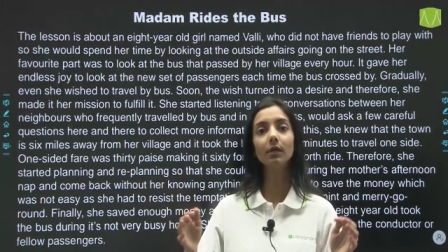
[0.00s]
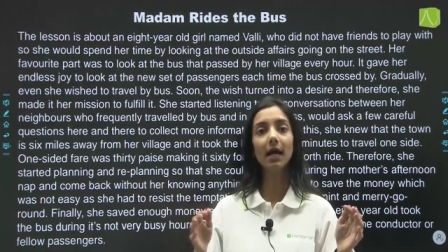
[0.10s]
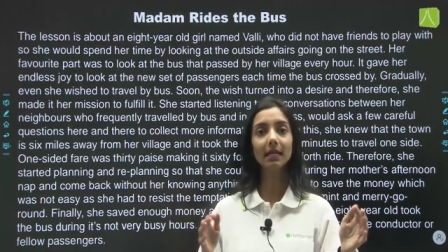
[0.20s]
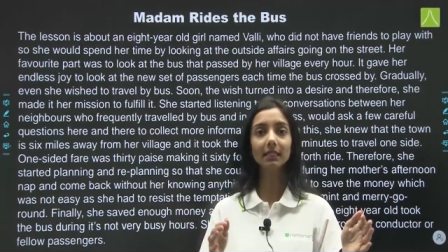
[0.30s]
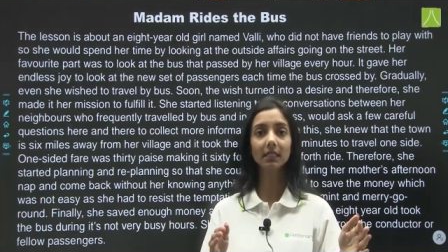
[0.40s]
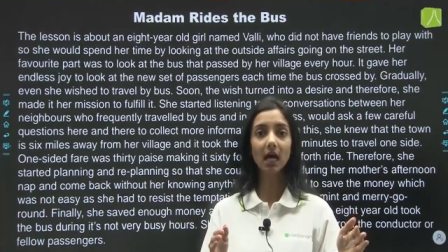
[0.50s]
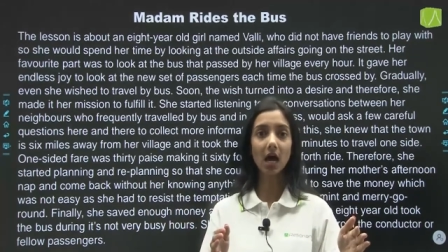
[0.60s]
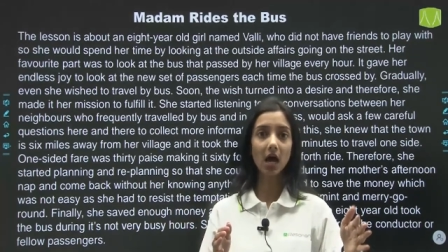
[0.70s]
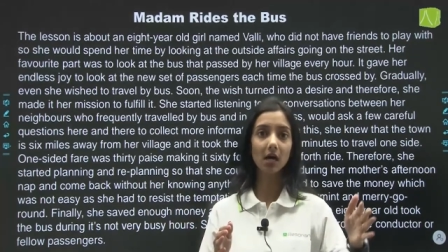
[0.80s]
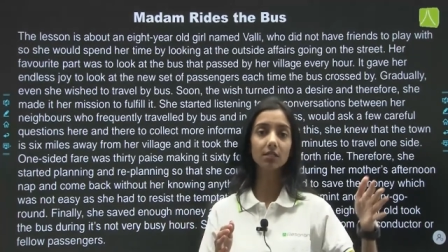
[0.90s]
at the
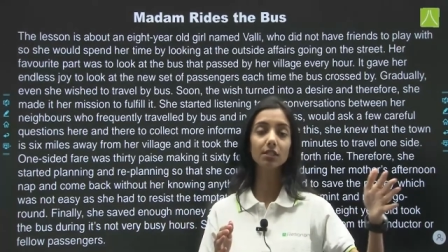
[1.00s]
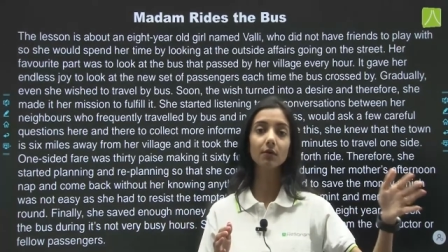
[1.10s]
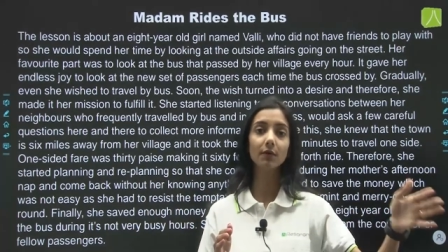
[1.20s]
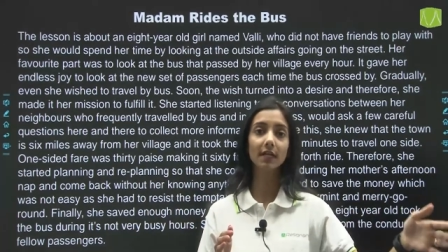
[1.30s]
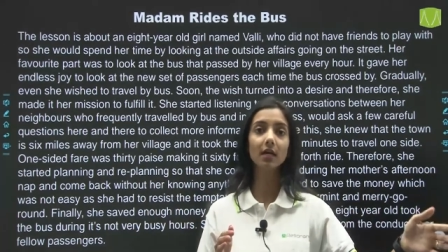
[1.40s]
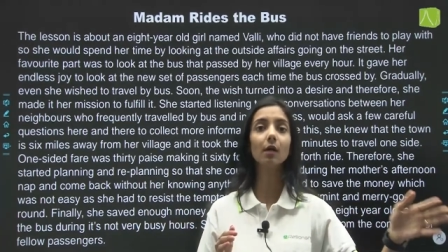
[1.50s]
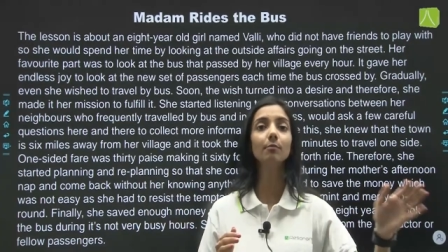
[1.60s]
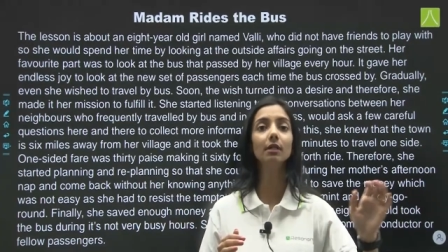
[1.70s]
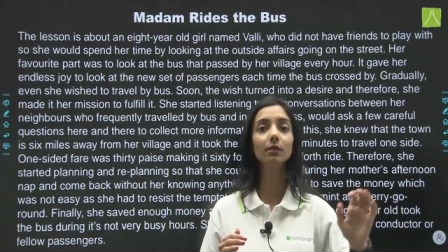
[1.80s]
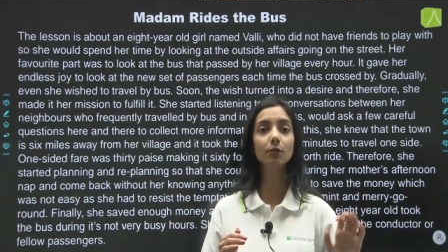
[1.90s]
hours when her
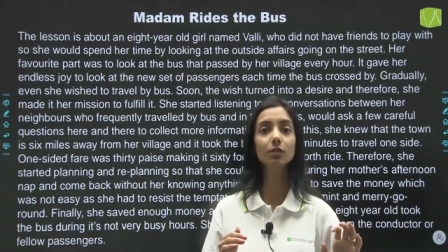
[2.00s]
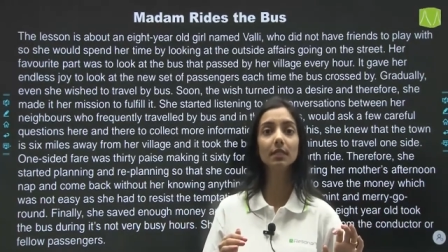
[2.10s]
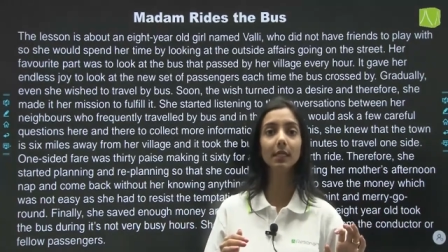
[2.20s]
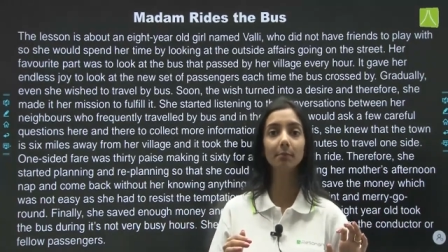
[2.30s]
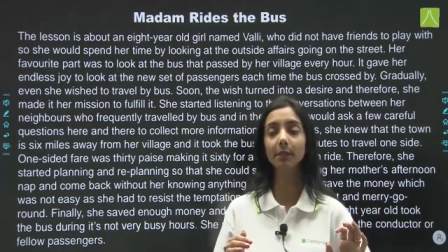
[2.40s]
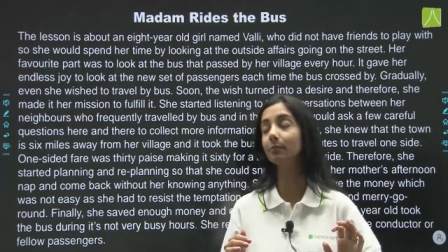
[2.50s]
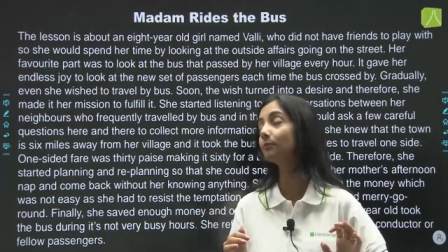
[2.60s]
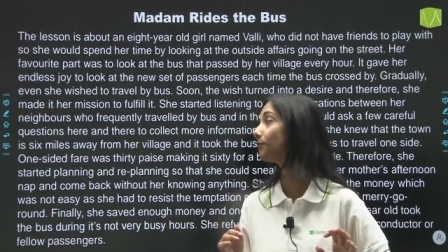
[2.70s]
mother was sleeping.